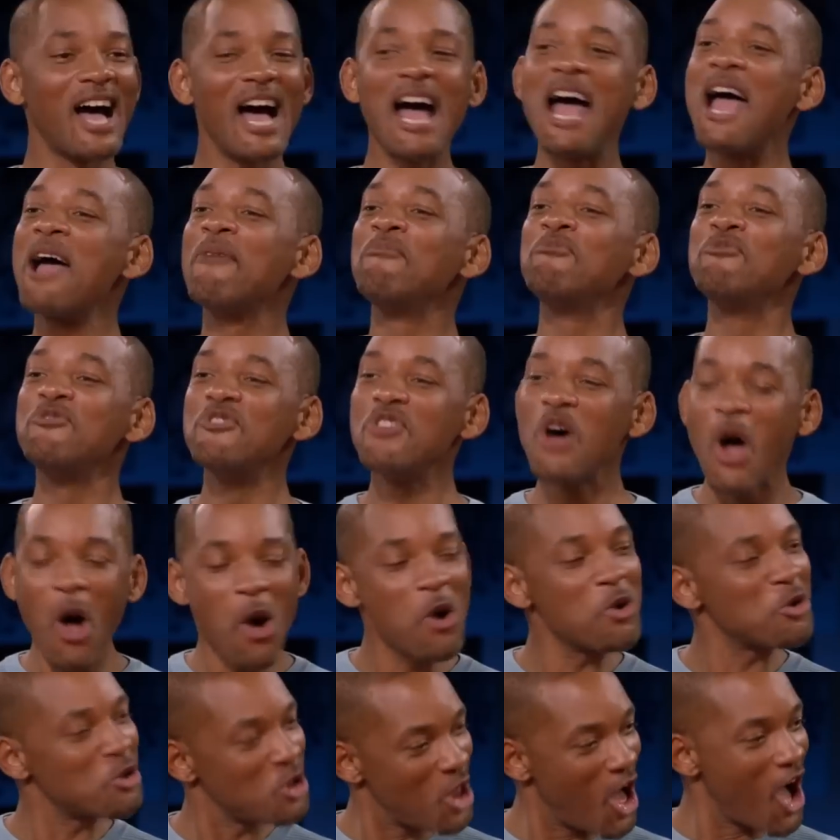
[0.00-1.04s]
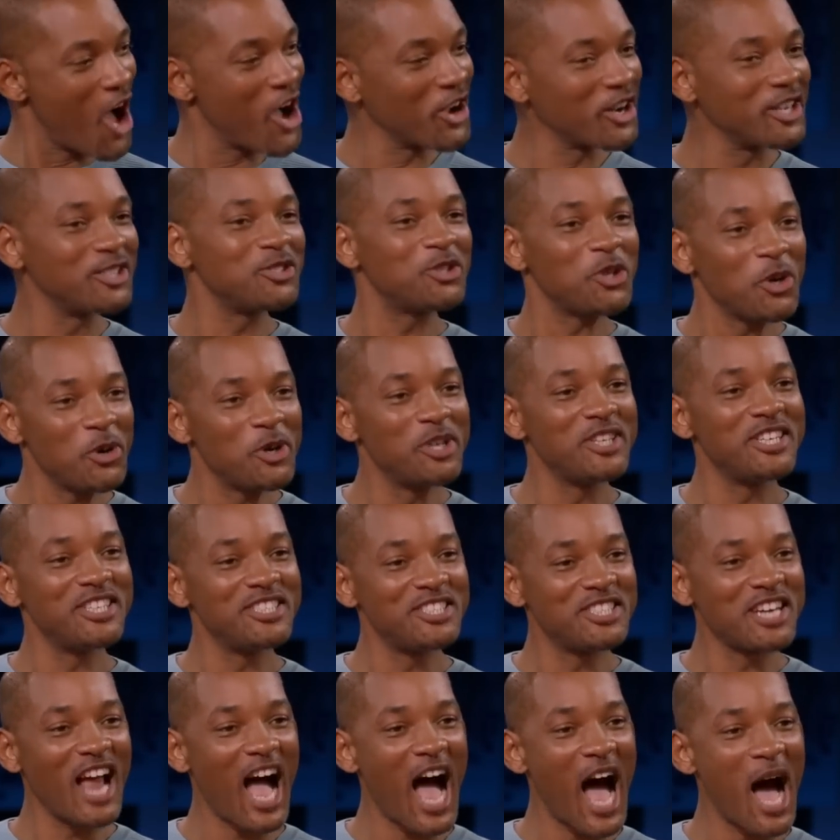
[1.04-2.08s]
I am no longer doing
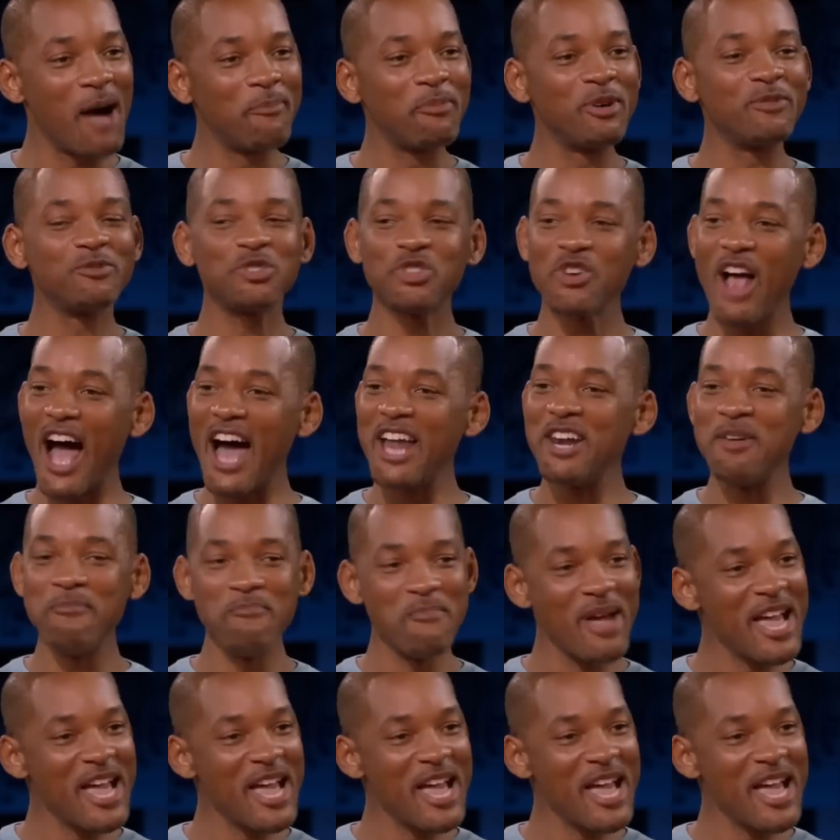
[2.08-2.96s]
the job of trying to